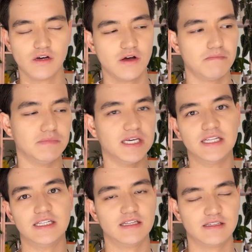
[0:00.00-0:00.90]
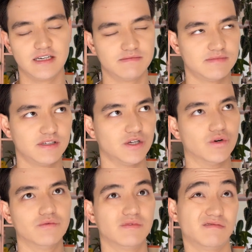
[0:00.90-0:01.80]
mean,
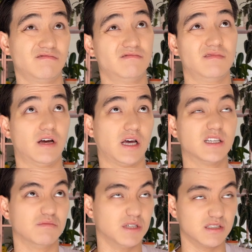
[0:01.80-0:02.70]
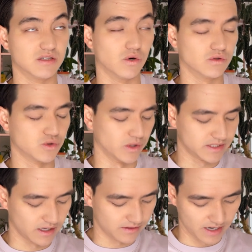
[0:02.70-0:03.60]
I guess it means the soil's
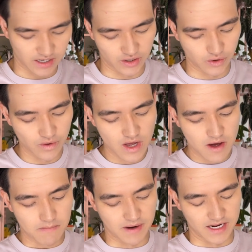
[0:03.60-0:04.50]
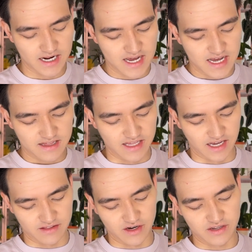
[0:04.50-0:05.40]
healthy, I don't know, but they
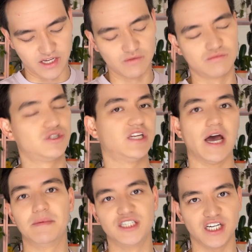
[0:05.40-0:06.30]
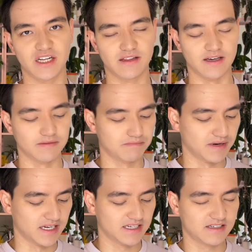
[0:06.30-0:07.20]
don't damage anything,
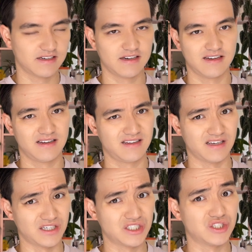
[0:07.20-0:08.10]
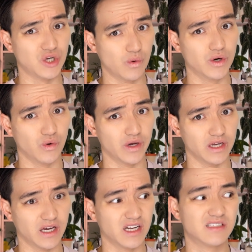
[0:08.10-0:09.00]
but they're just so annoying,
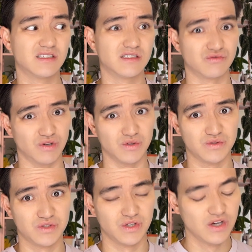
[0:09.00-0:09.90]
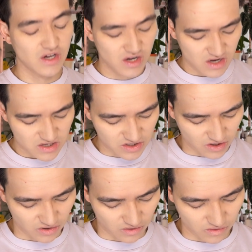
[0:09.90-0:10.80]
and it's just gross.
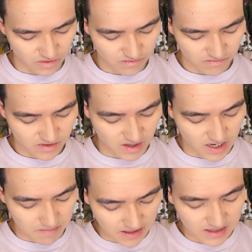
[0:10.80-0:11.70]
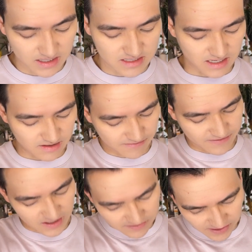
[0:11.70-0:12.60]
So the Nepenthes and the
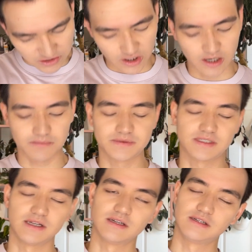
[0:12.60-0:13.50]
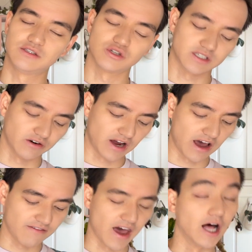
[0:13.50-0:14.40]
Venus flytraps and the Drosera have
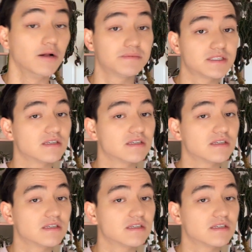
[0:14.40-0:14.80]
helped